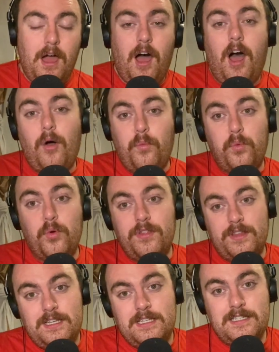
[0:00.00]
are worth
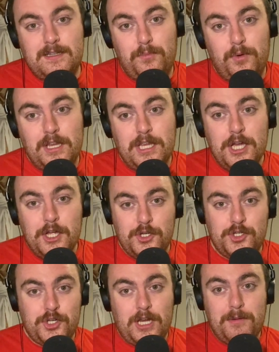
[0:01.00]
it in some way,
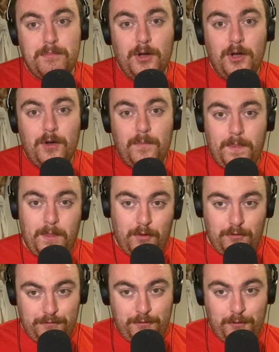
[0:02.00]
shape, or
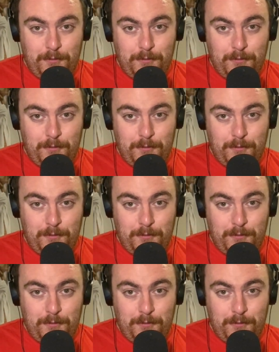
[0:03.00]
form.